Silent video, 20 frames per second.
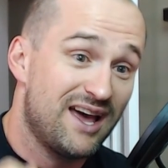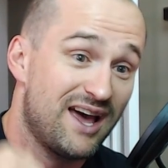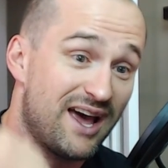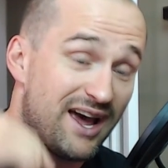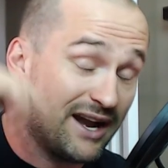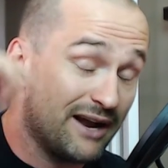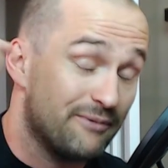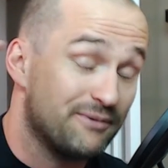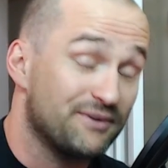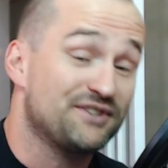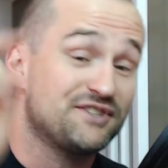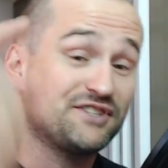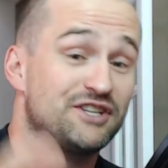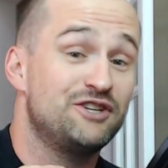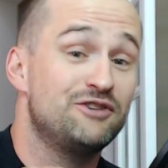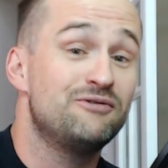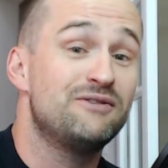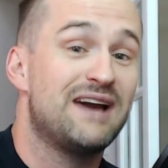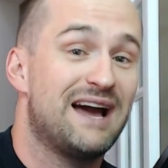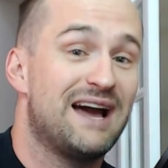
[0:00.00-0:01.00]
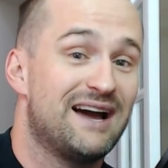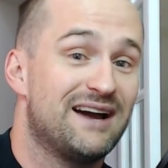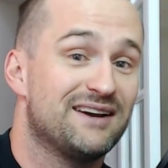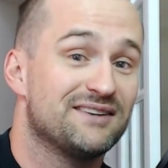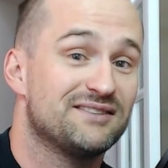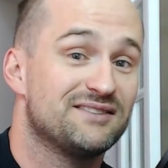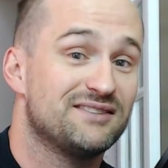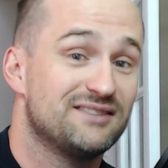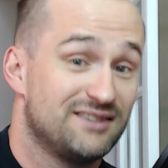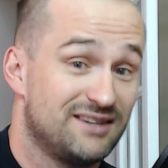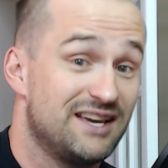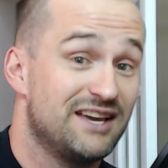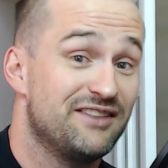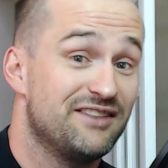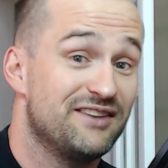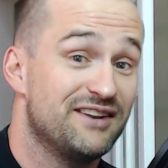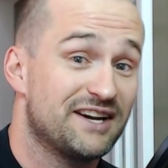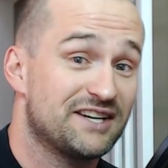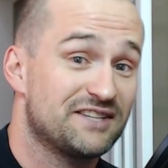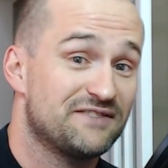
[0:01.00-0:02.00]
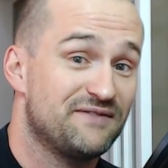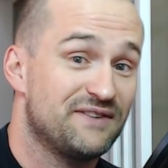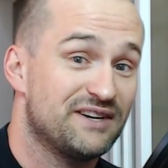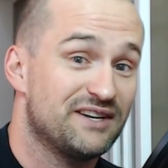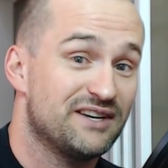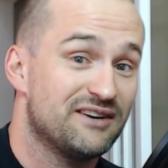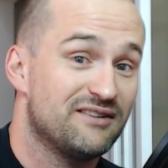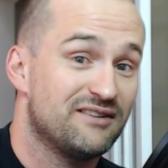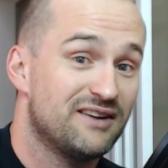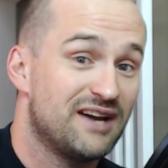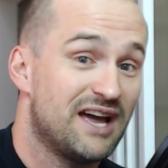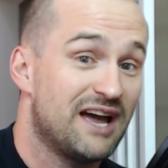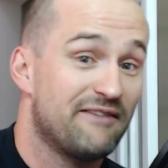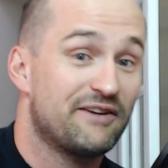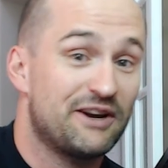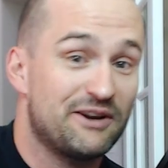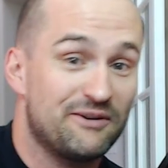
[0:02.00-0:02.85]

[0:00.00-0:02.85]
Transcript: and I will see you guys in the next video. Have a good